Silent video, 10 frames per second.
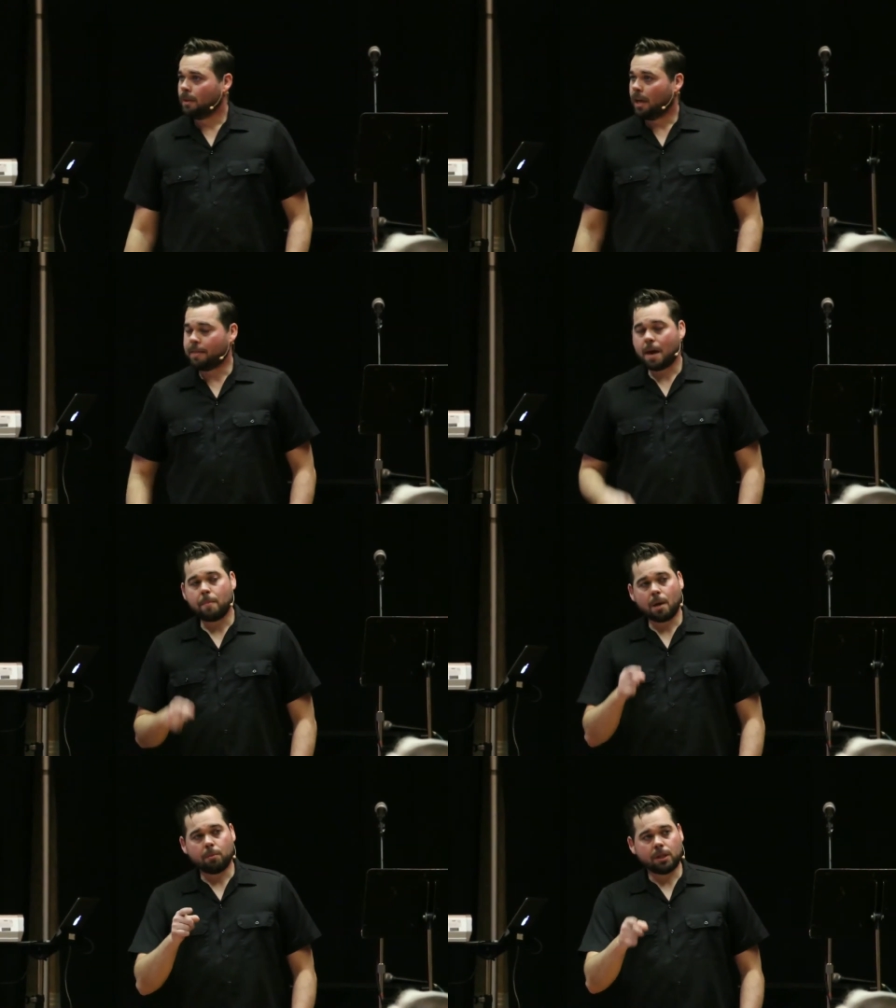And
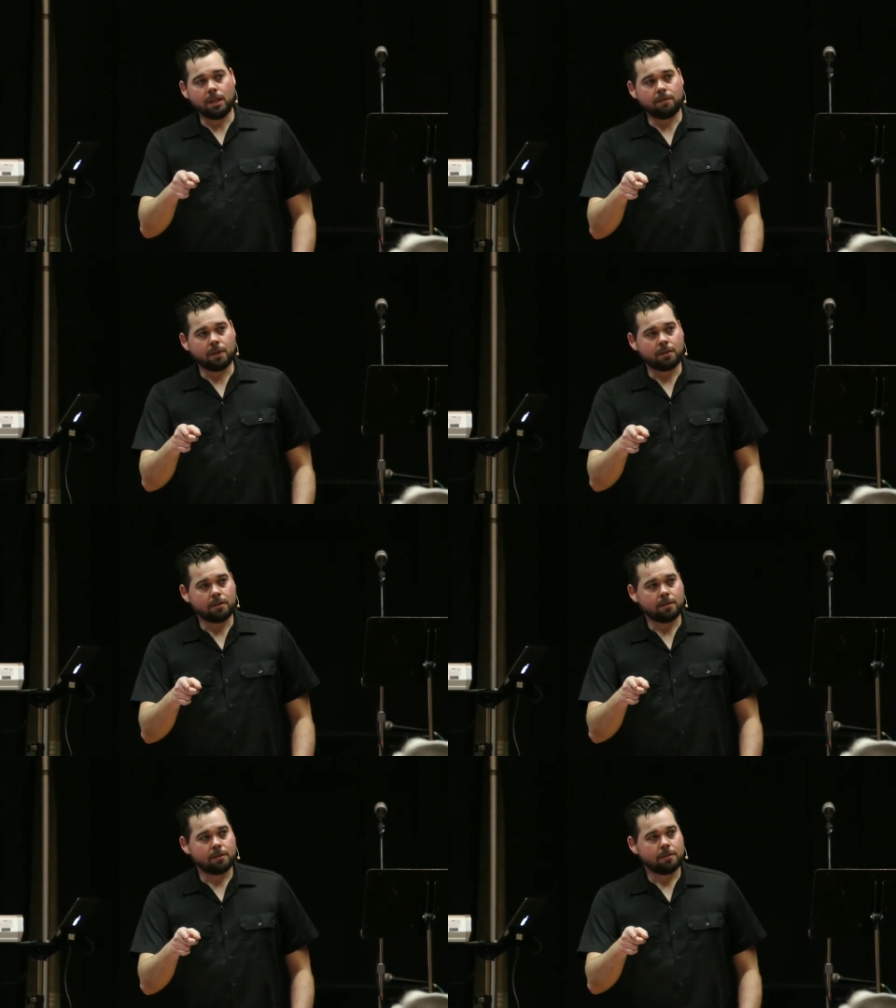that man believed
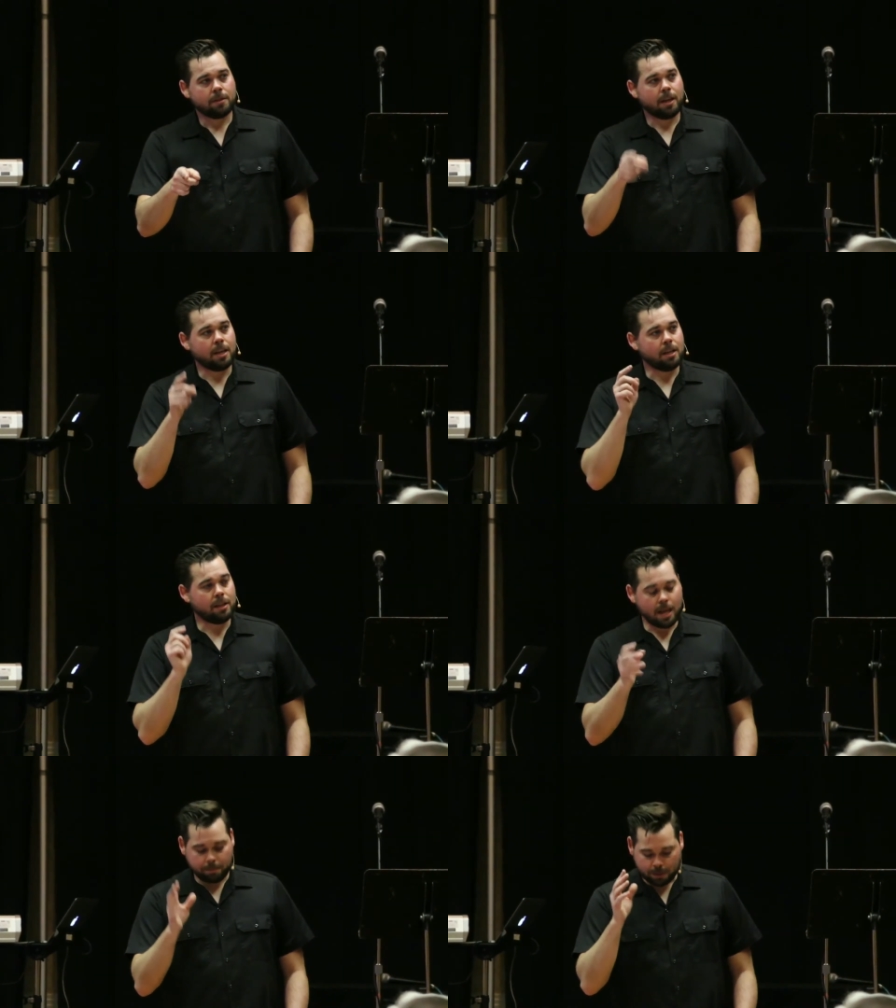it, and he
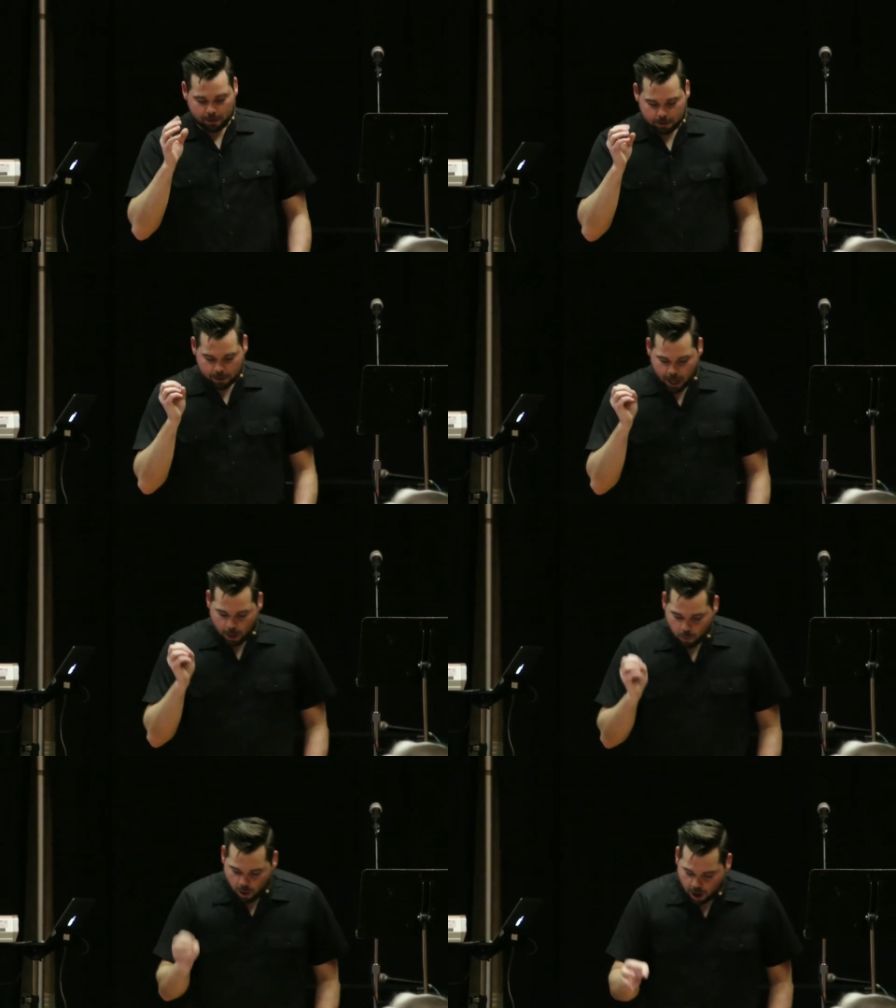leapt
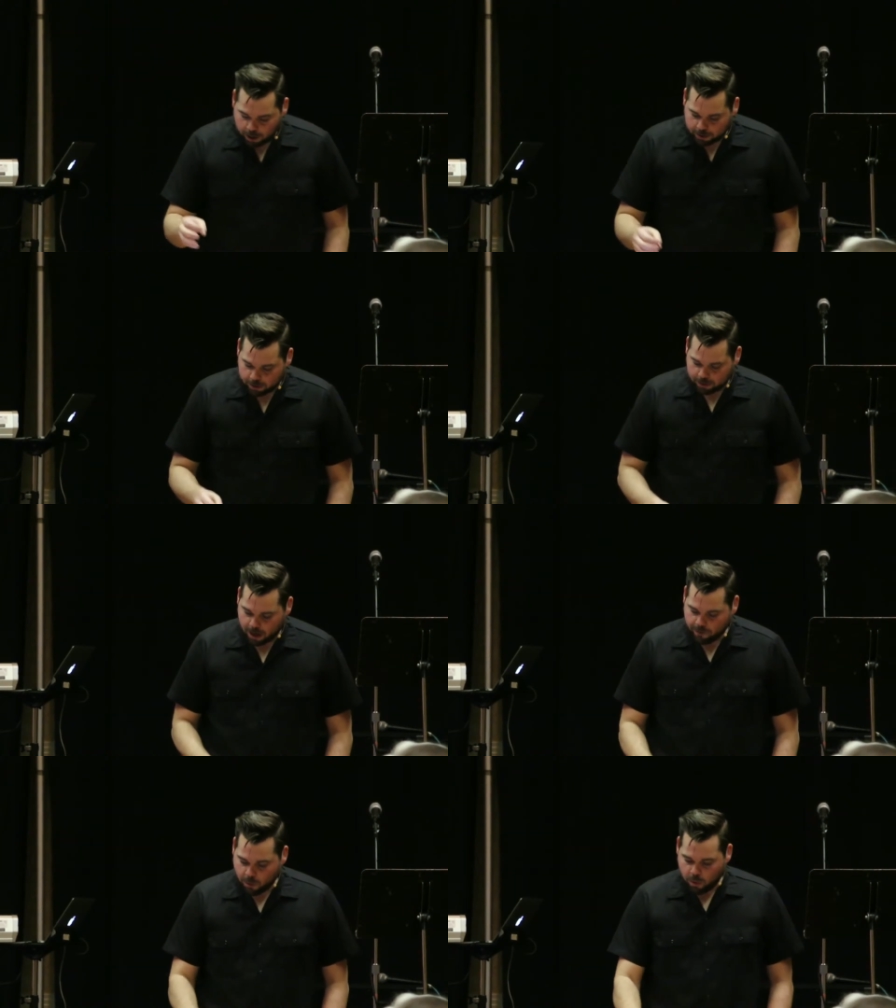and walked.
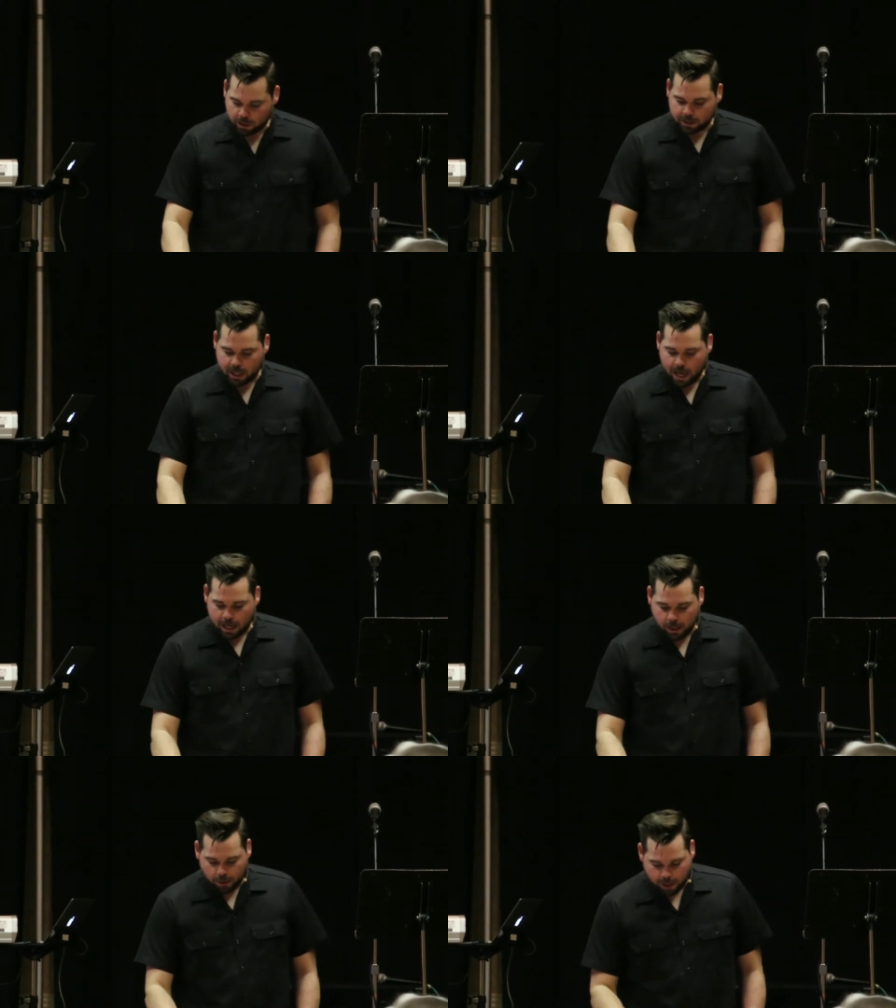Everyone say,
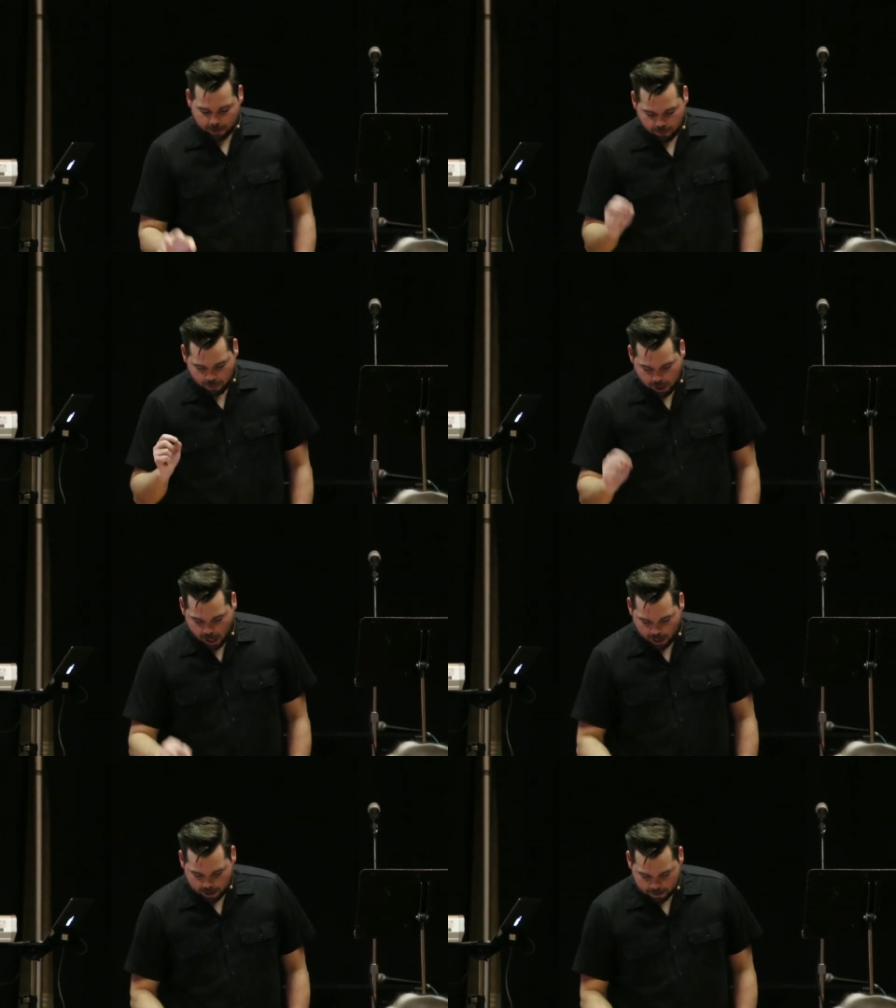hearing from
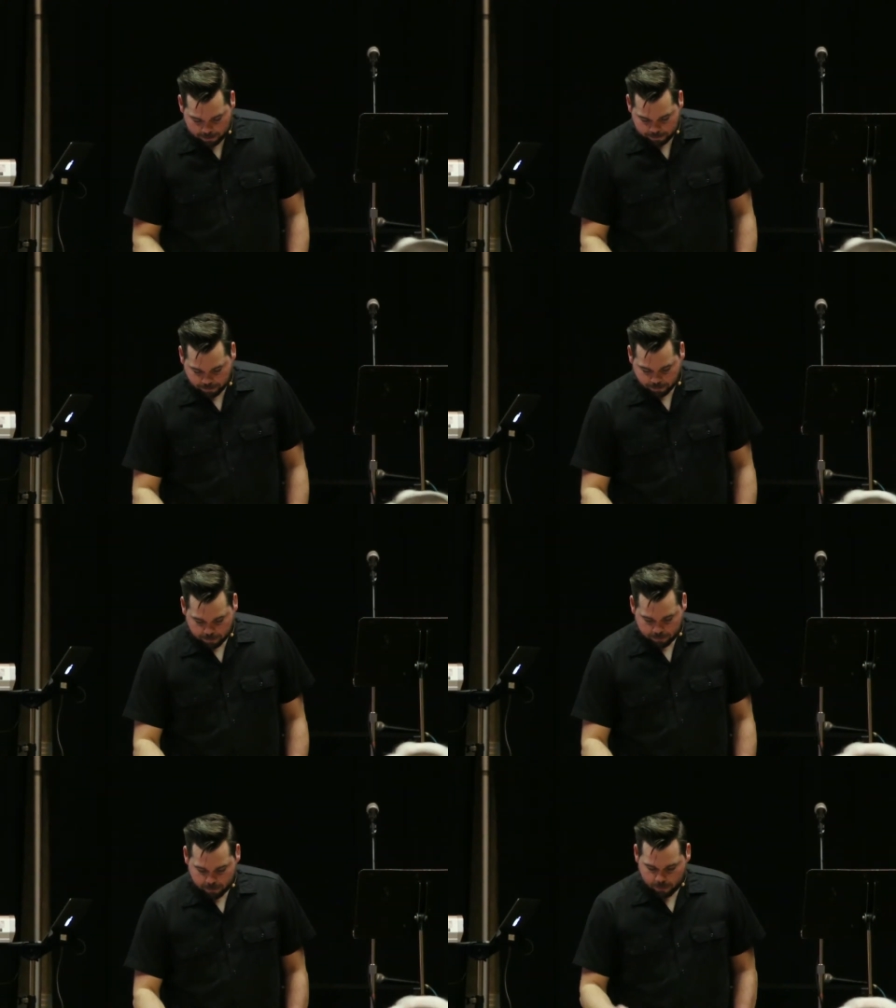God. Hearing.
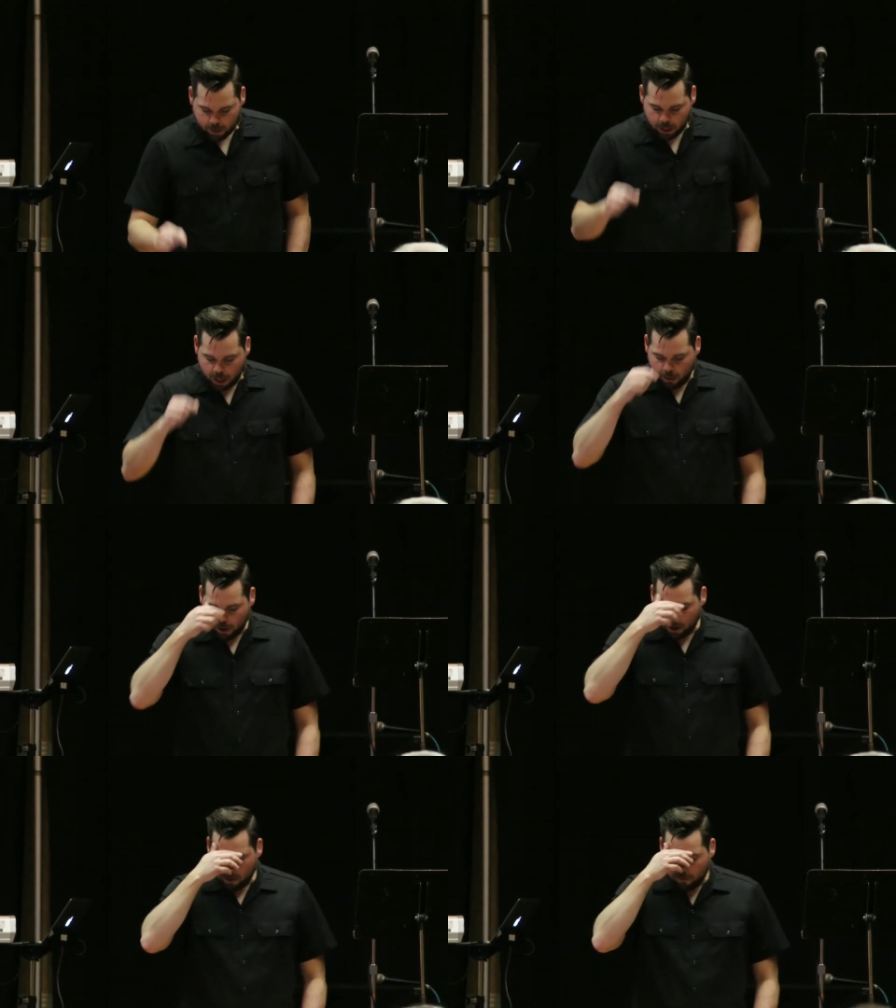
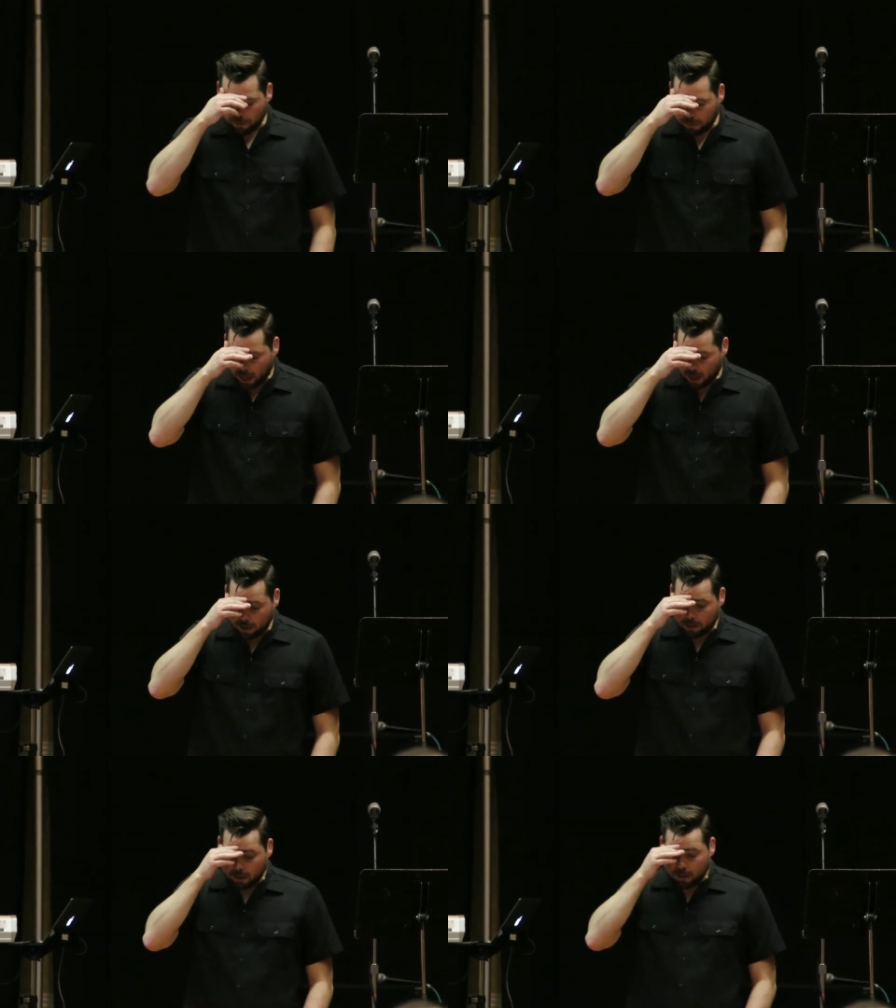hearing from God.